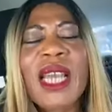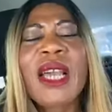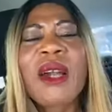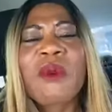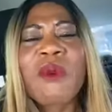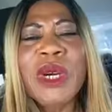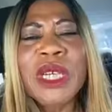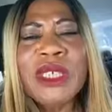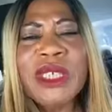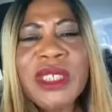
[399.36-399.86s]

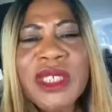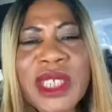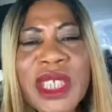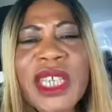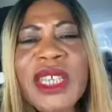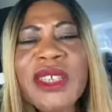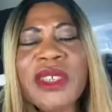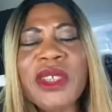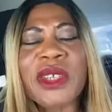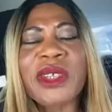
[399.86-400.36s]
When
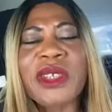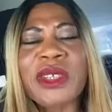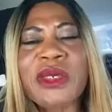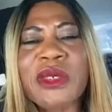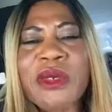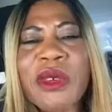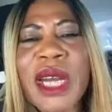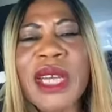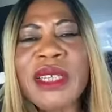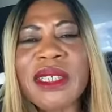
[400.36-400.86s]
Jesus
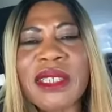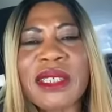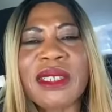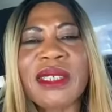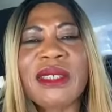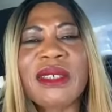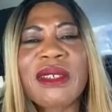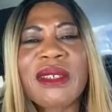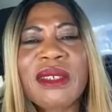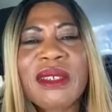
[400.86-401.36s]

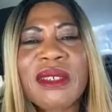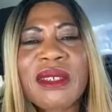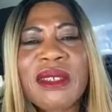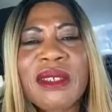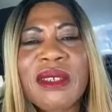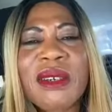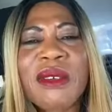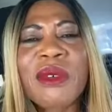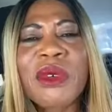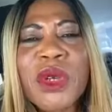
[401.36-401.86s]
Christ
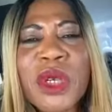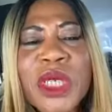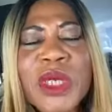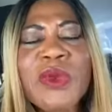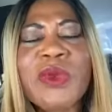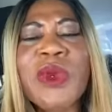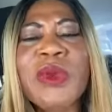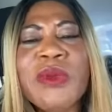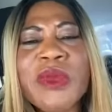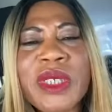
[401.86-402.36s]
rose
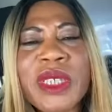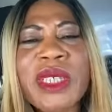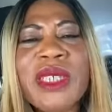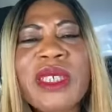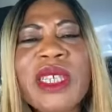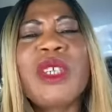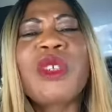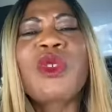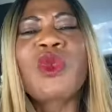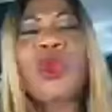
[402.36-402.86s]
from death,
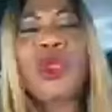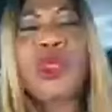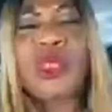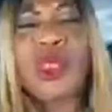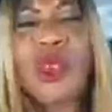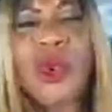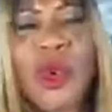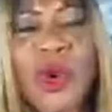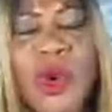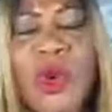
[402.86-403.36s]
it was
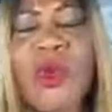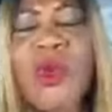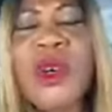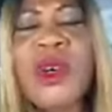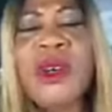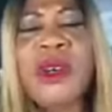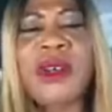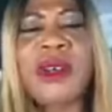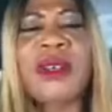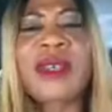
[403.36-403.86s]
the whole
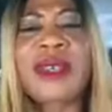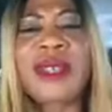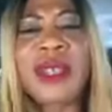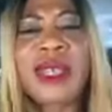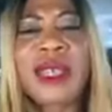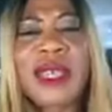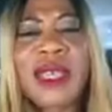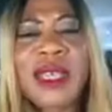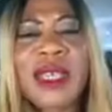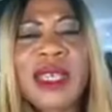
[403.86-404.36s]
world
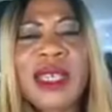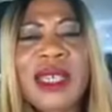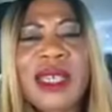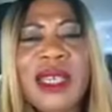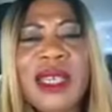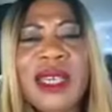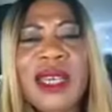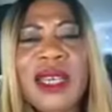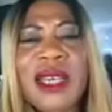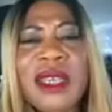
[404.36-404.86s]

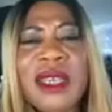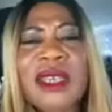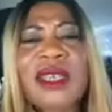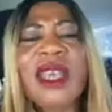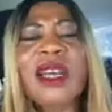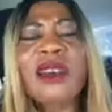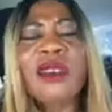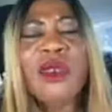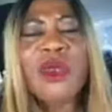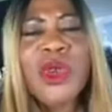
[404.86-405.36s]

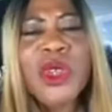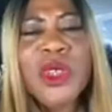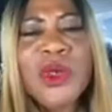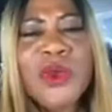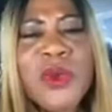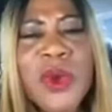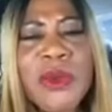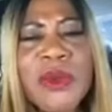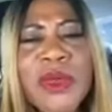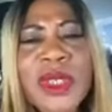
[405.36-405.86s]
that rose
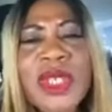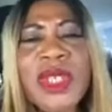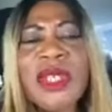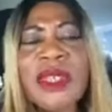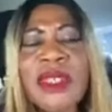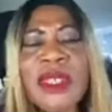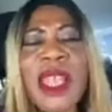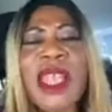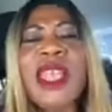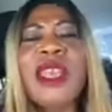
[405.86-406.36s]
from
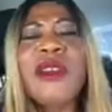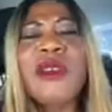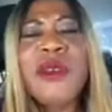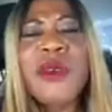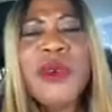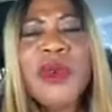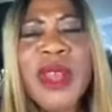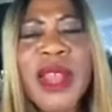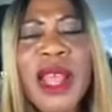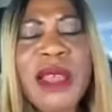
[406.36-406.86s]
death, a
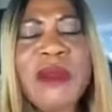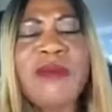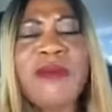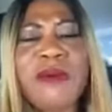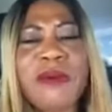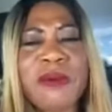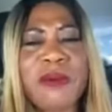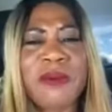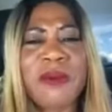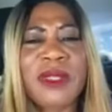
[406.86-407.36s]
new
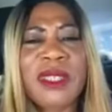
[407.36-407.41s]
life.